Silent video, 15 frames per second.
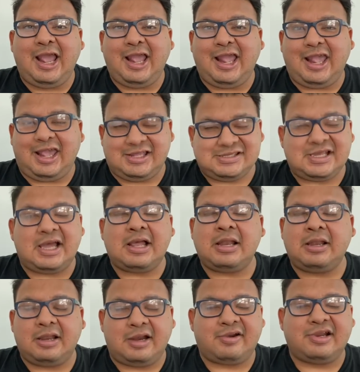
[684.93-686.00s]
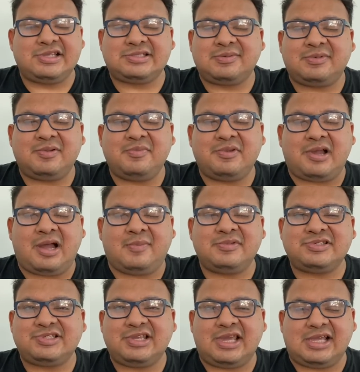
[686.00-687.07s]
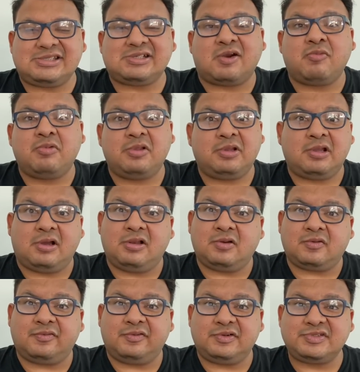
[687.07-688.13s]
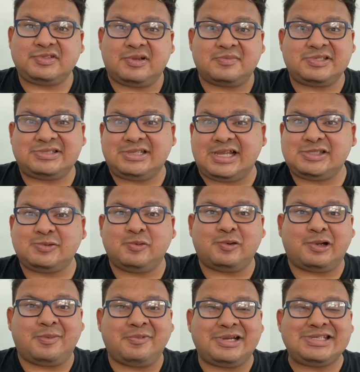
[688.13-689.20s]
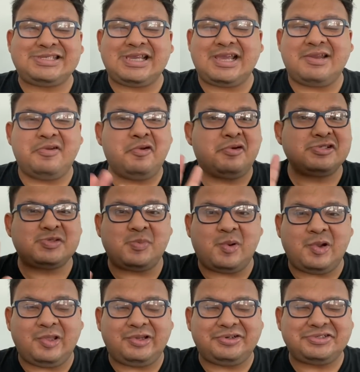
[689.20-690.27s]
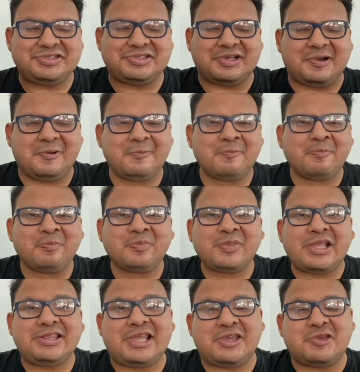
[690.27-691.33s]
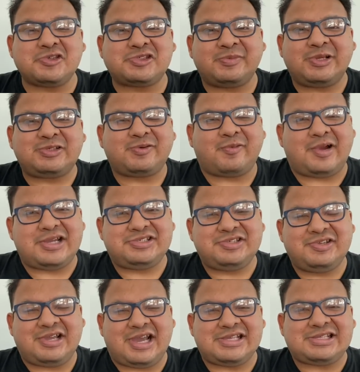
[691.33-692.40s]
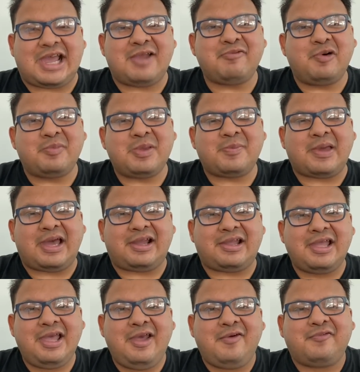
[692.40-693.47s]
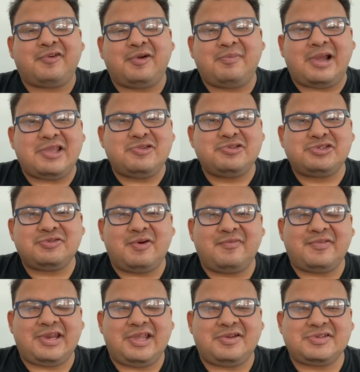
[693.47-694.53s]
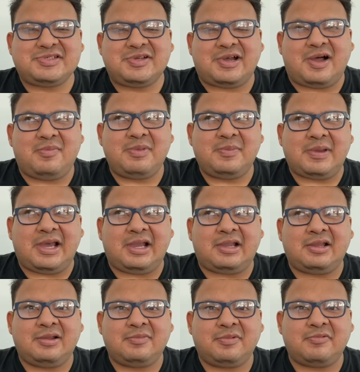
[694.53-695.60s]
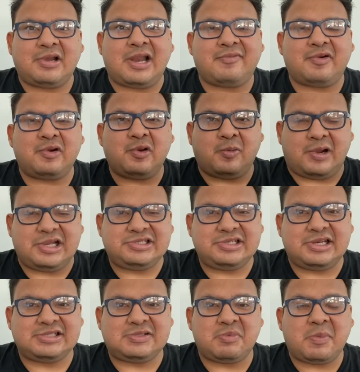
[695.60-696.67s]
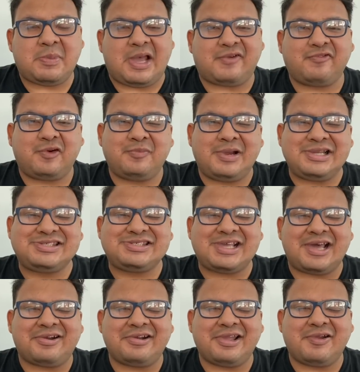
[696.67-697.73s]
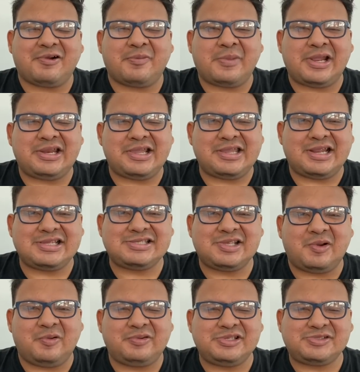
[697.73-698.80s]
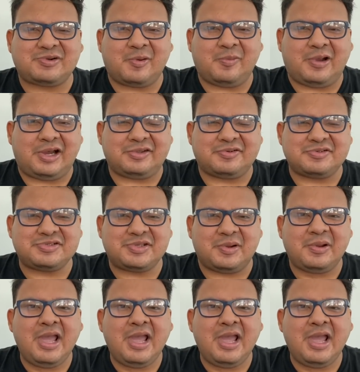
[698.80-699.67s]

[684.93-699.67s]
it's hilarious. Some of the comments she gets are really colorful. So that's what I'm gonna say, and no spoilers. So thank you so much for watching, you guys. I will be back for my usual video. So I'll be back whenever you're watching this. I'll be back for my Saturday or my 99-cent only store walkthrough. So